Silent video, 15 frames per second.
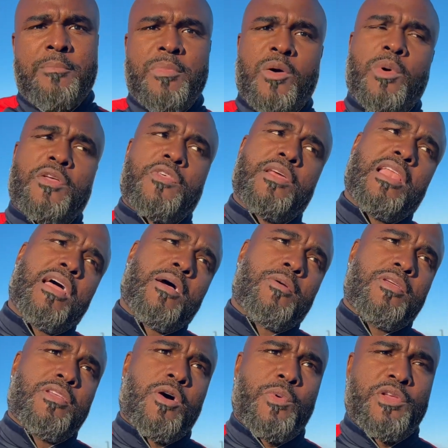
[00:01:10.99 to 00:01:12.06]
But one thing that
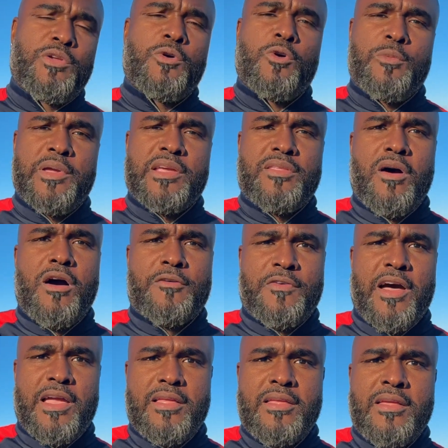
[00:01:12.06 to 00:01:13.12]
you know we knew would be a
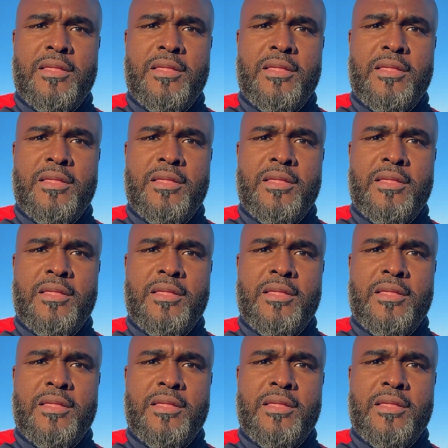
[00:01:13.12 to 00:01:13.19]
dogfight.